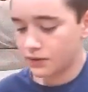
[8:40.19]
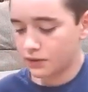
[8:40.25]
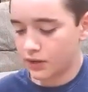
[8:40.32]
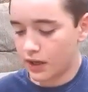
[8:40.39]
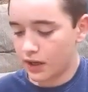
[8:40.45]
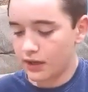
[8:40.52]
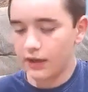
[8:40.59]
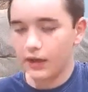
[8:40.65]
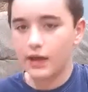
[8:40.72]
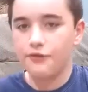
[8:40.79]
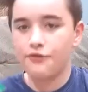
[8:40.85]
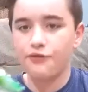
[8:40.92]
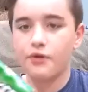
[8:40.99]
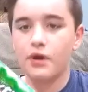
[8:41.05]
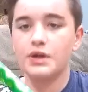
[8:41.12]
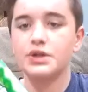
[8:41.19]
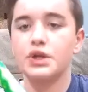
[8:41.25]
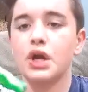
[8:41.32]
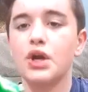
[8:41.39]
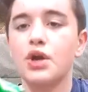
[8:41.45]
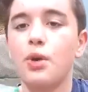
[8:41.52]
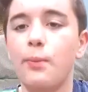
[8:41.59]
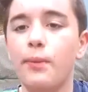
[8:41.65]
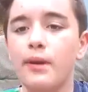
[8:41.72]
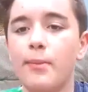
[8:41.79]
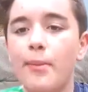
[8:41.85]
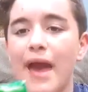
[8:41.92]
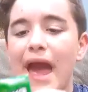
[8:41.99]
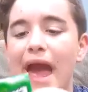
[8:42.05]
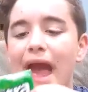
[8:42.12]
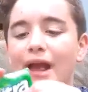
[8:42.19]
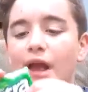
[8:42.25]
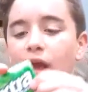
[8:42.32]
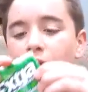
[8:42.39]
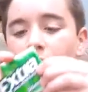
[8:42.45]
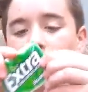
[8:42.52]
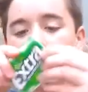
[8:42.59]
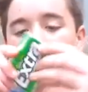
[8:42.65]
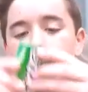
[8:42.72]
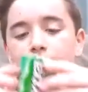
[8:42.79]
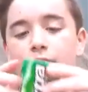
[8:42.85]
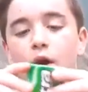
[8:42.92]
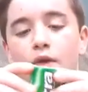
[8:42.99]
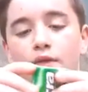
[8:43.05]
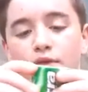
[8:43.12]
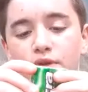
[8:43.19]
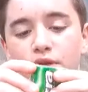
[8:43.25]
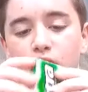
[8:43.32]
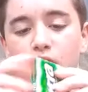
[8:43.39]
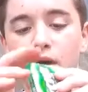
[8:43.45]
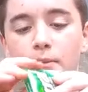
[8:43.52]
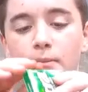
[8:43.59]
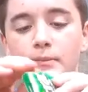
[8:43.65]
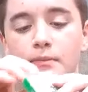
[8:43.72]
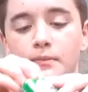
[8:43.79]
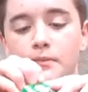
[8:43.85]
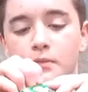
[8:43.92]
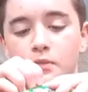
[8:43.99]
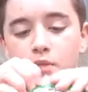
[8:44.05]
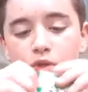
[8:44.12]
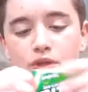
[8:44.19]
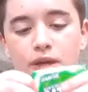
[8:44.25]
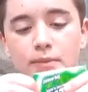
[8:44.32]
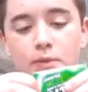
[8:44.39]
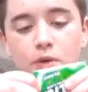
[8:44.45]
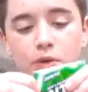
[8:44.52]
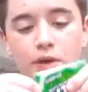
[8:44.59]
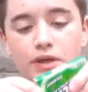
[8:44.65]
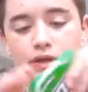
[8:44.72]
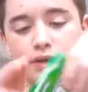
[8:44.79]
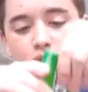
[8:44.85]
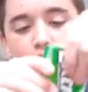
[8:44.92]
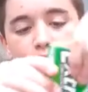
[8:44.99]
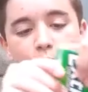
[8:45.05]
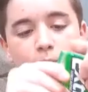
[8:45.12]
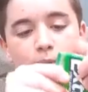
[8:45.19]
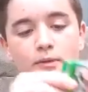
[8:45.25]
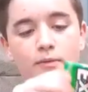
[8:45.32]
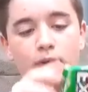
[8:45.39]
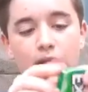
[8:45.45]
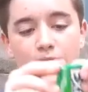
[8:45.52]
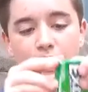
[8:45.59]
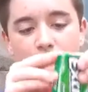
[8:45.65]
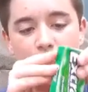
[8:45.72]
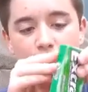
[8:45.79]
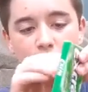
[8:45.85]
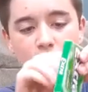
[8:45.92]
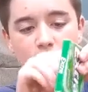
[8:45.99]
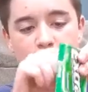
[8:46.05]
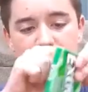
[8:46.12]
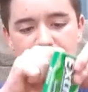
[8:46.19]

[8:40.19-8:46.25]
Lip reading: got a fresh unopened pack of gum, which I'm going to open right now.